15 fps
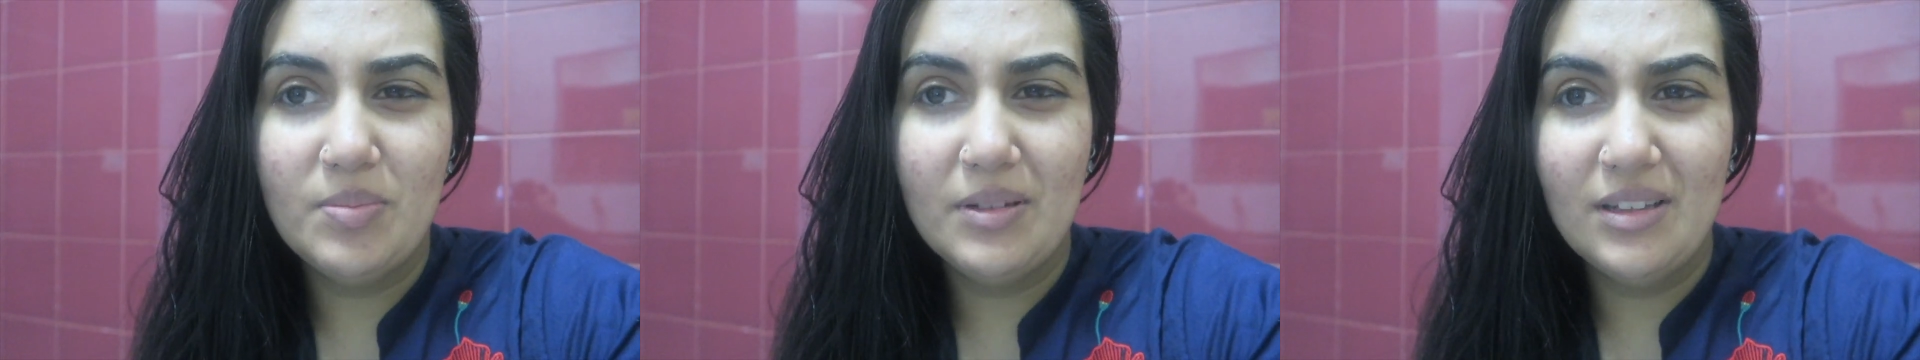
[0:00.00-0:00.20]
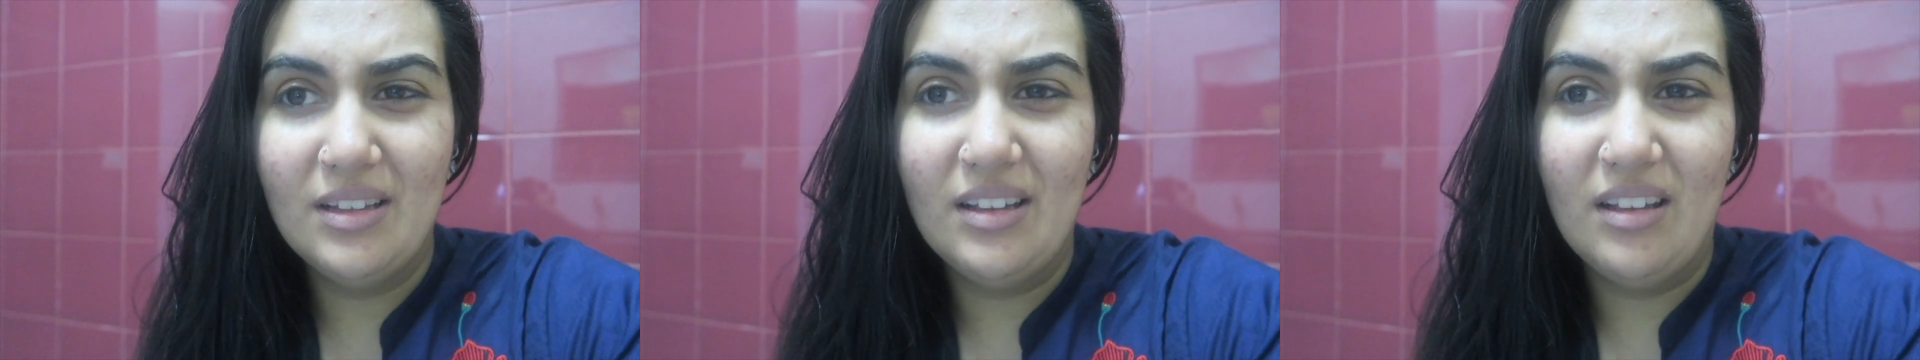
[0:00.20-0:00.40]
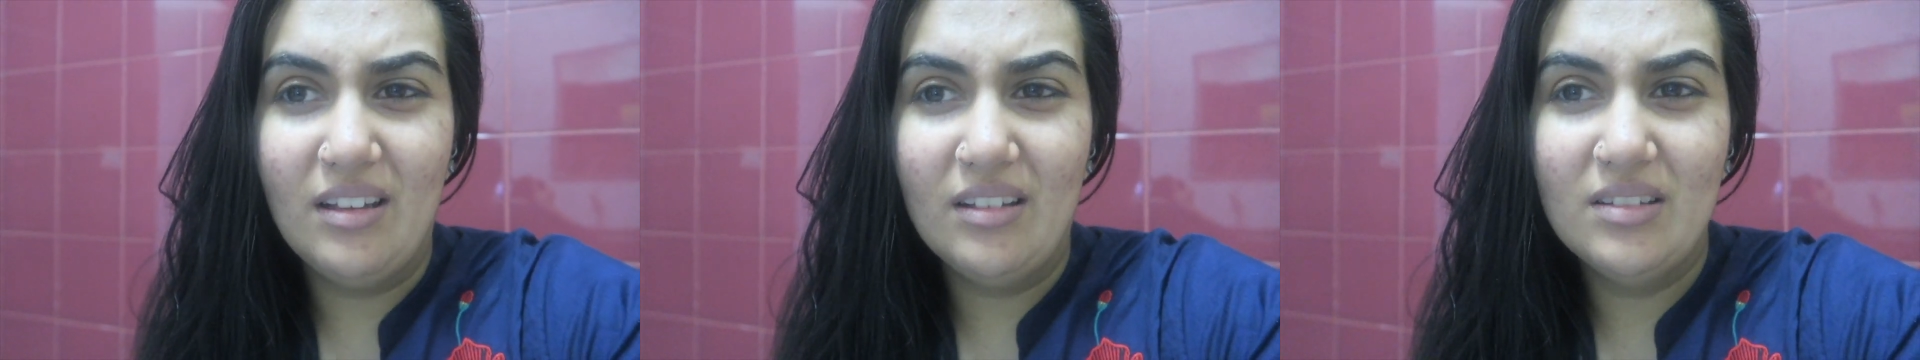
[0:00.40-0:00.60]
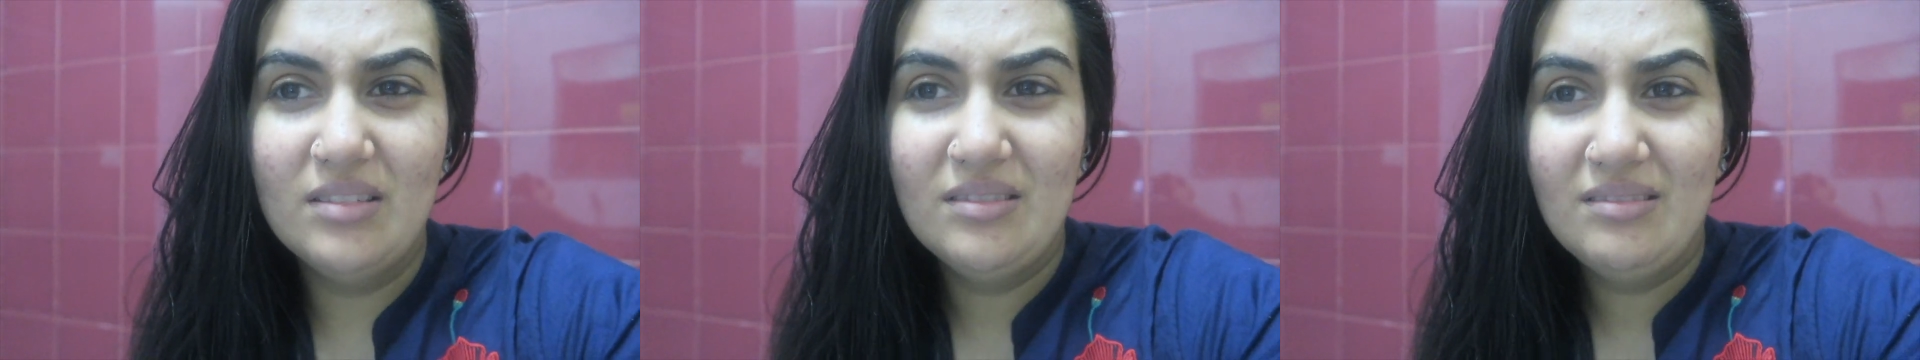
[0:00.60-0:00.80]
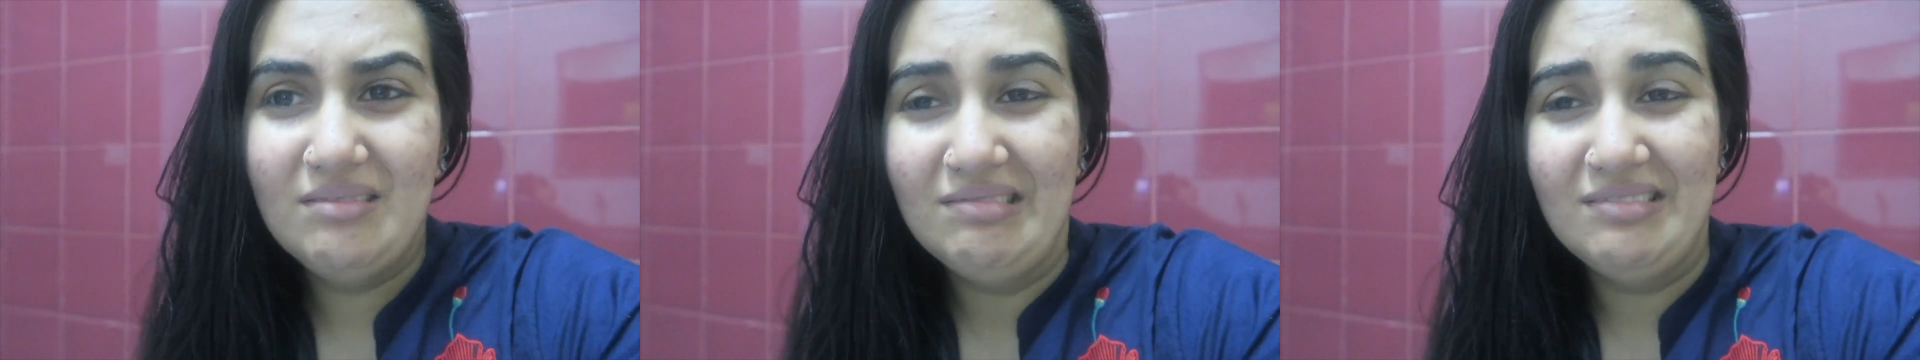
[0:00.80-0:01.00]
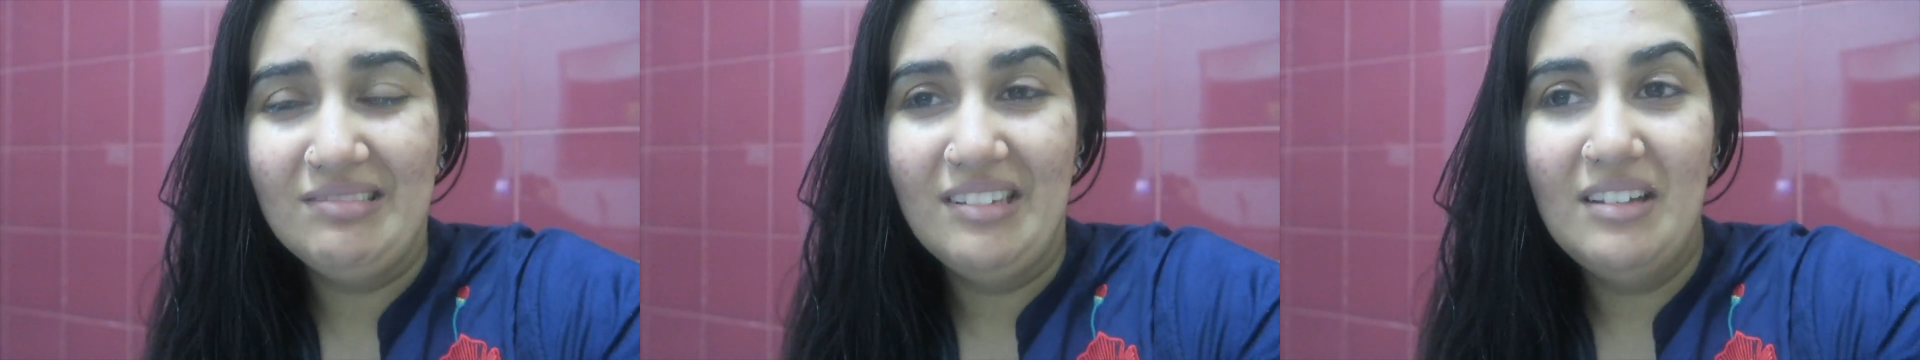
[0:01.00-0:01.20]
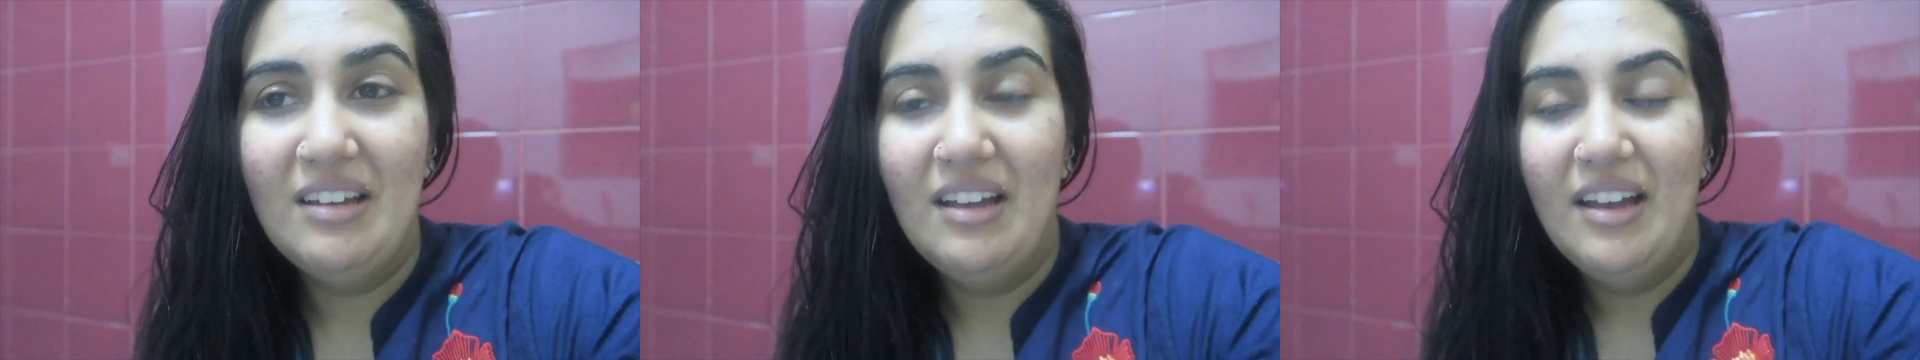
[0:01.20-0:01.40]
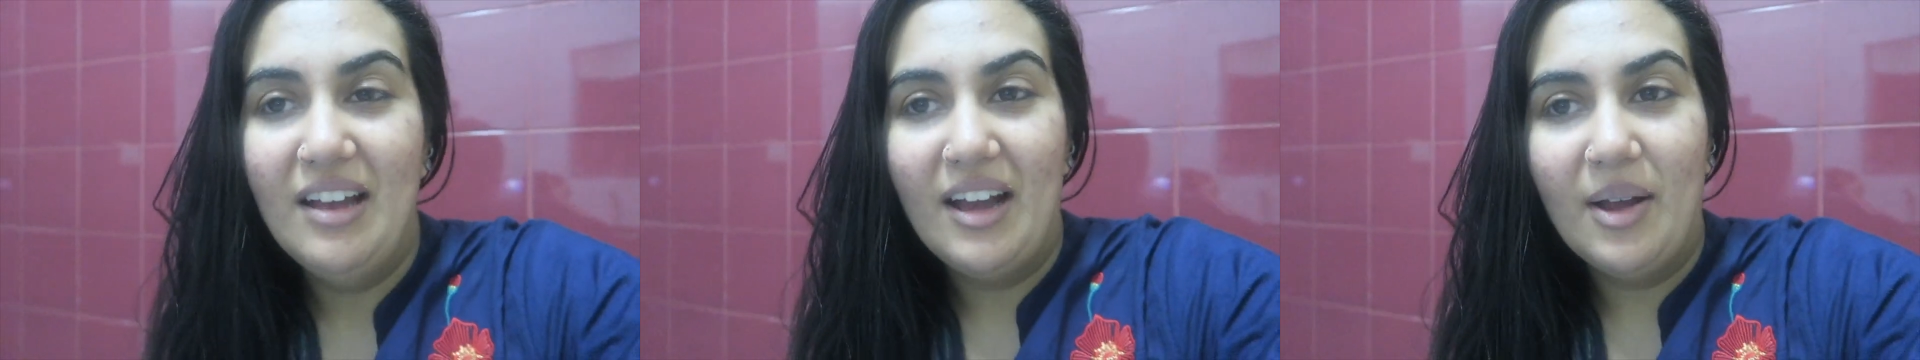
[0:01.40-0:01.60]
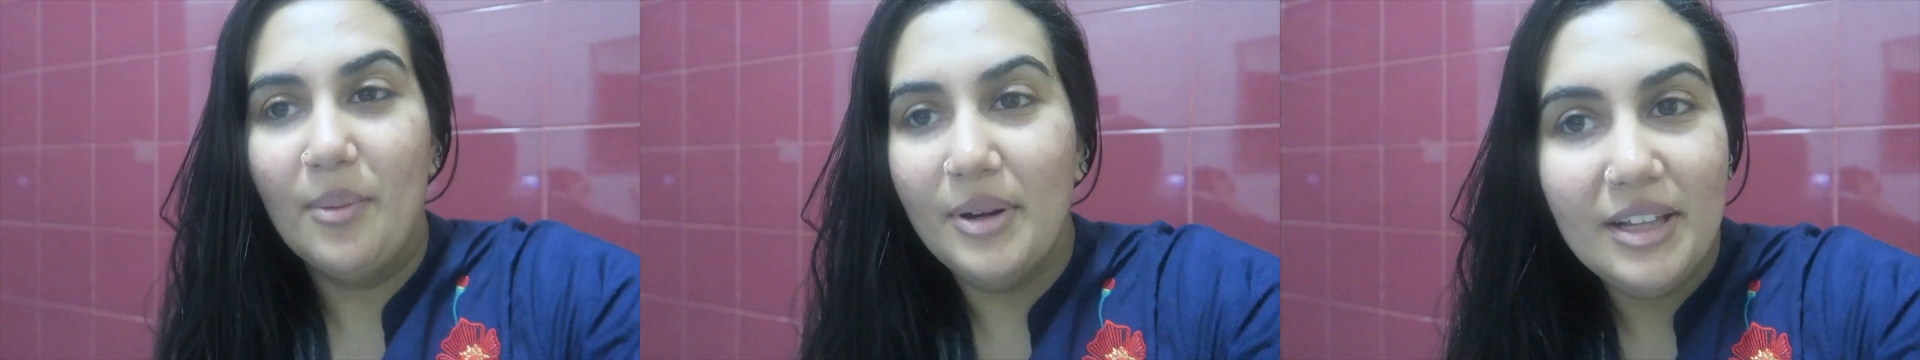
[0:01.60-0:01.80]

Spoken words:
but like, I